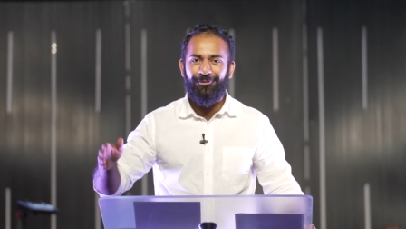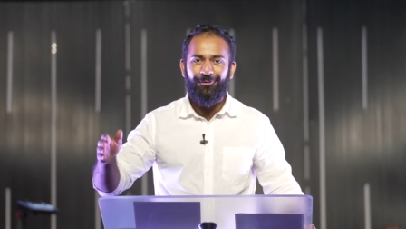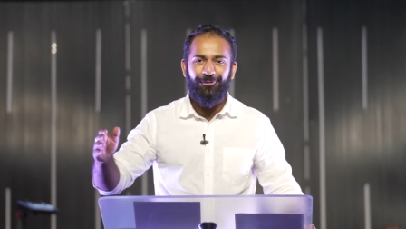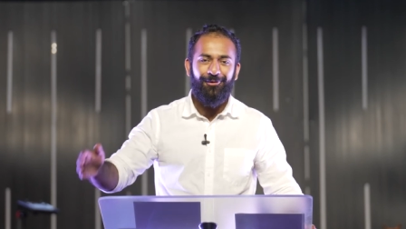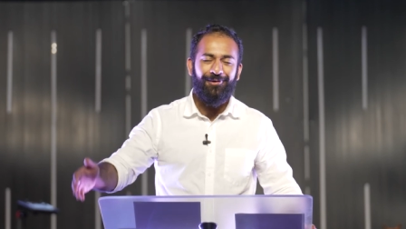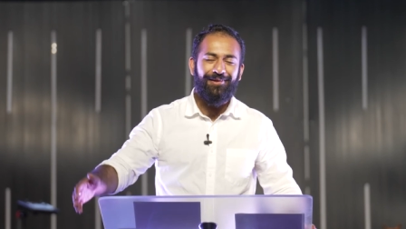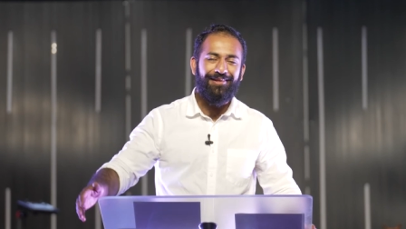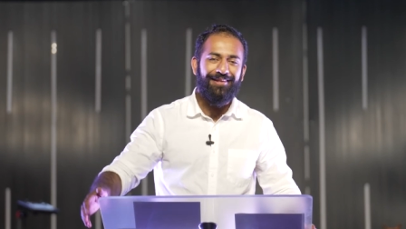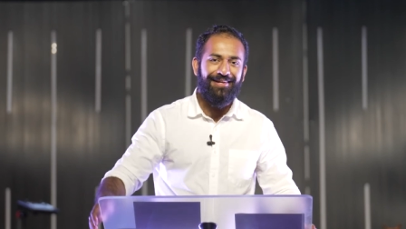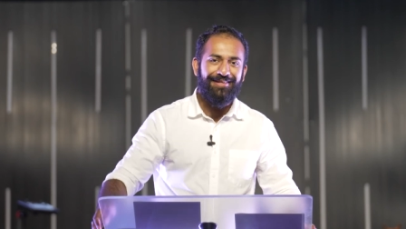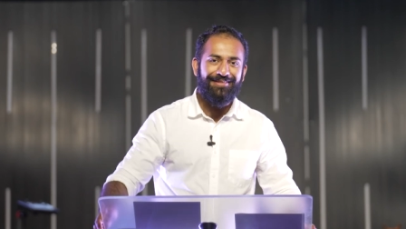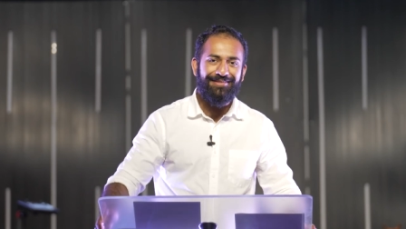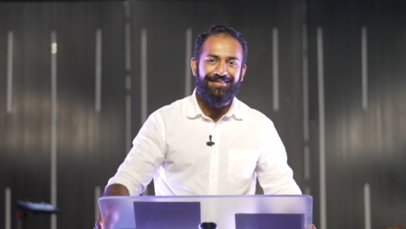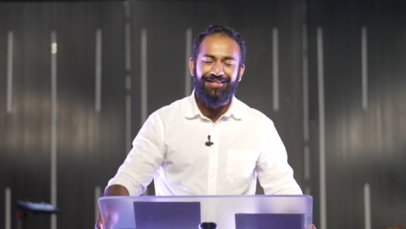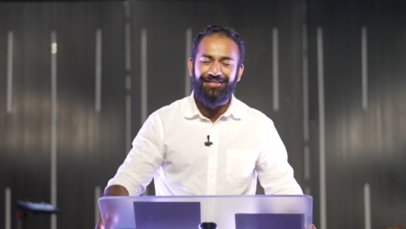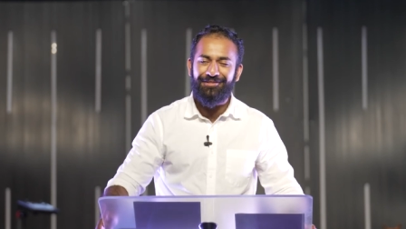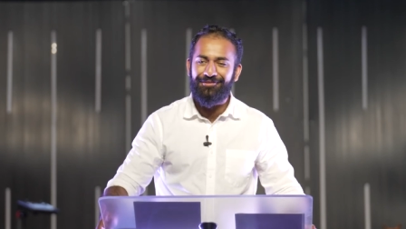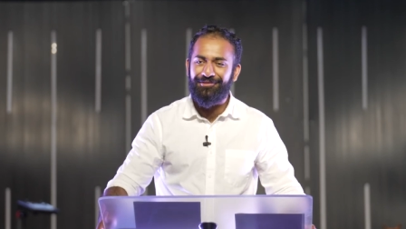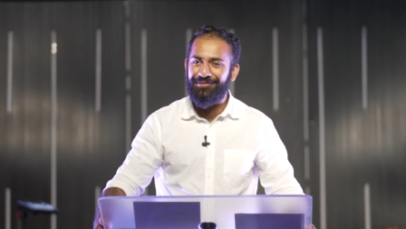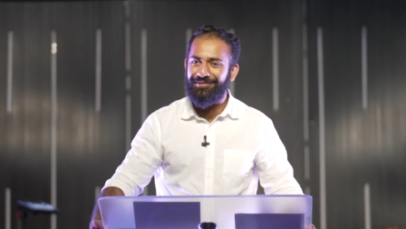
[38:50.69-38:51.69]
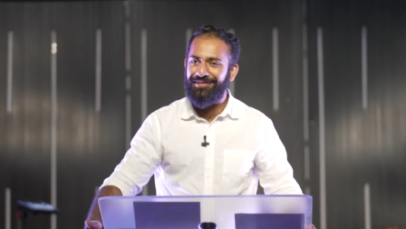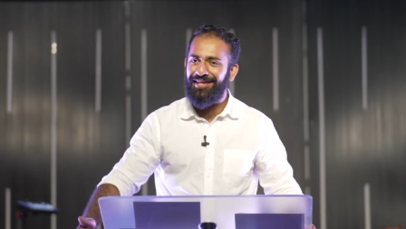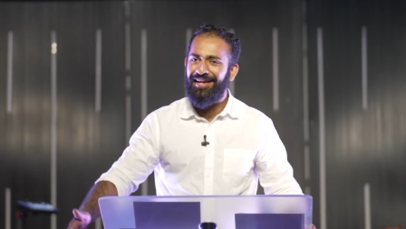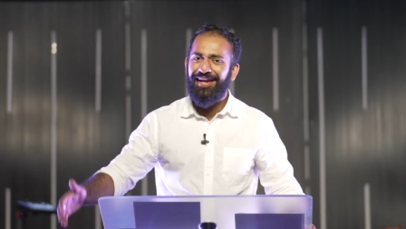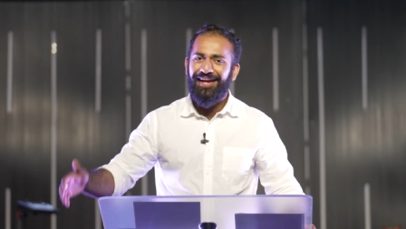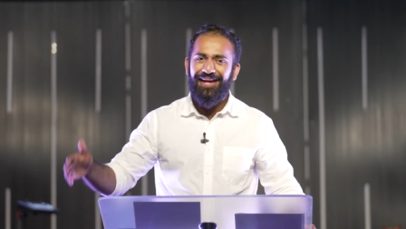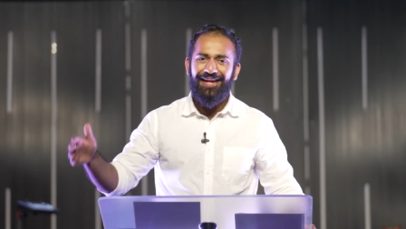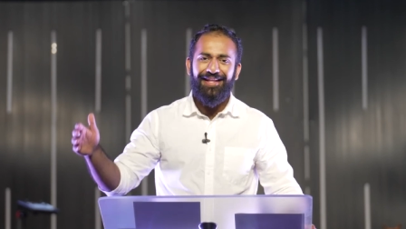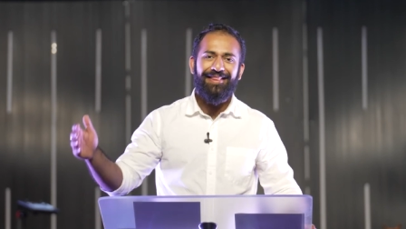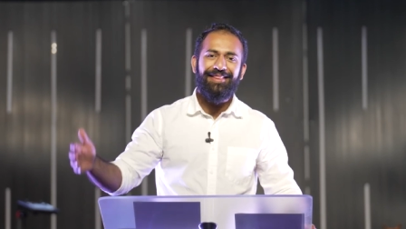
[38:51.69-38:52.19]
organizations
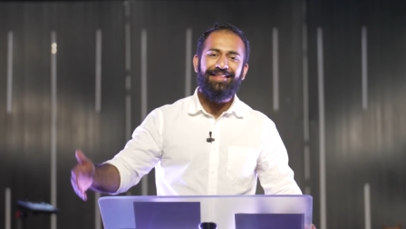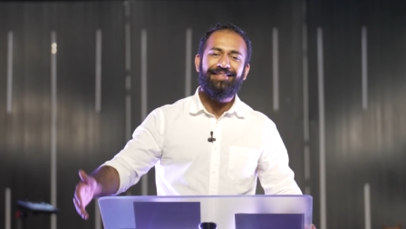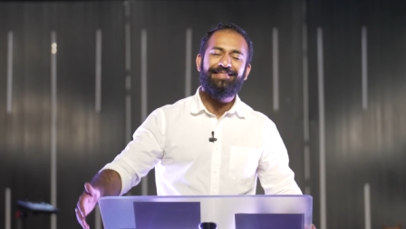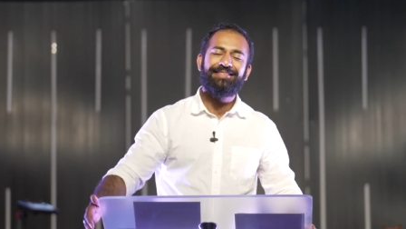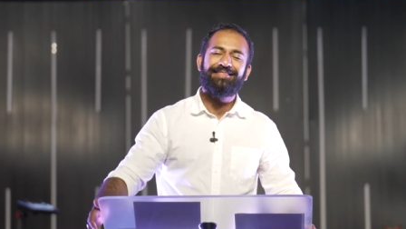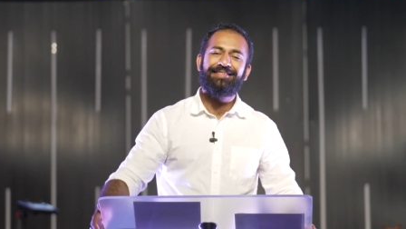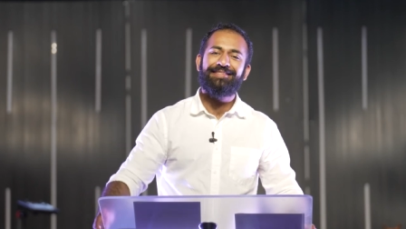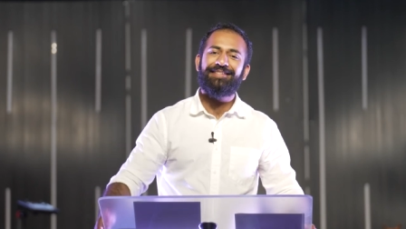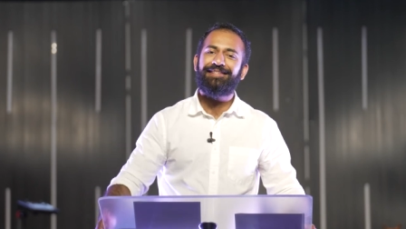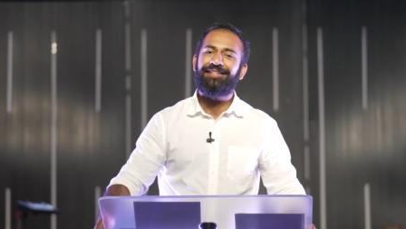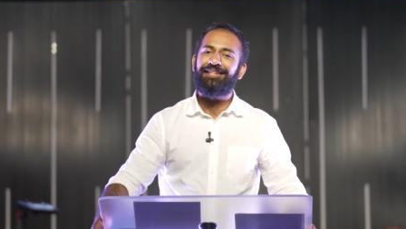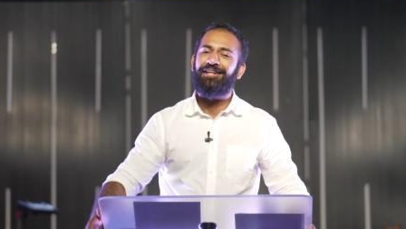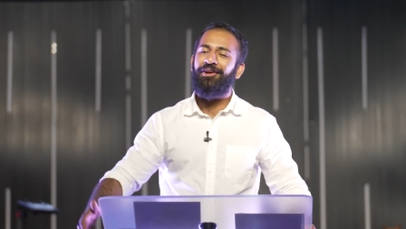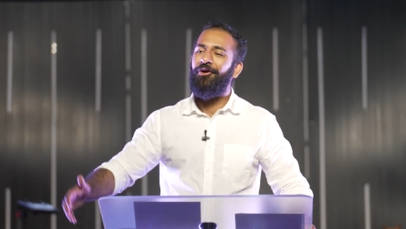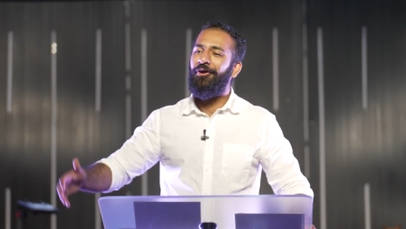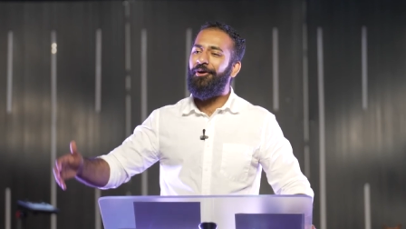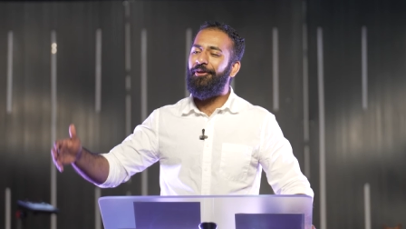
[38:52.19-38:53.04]
in this city